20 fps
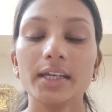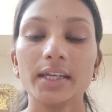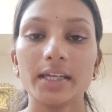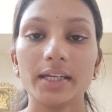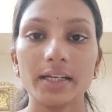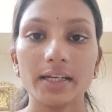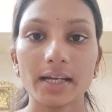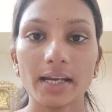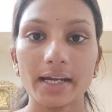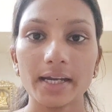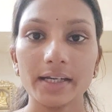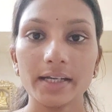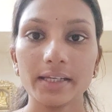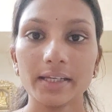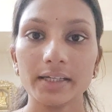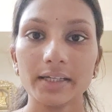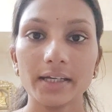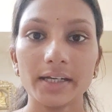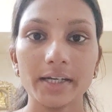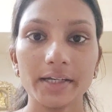In
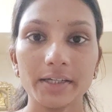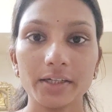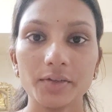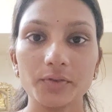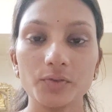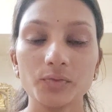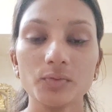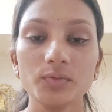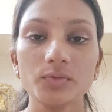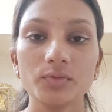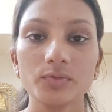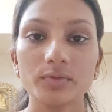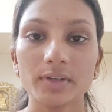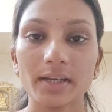1982 to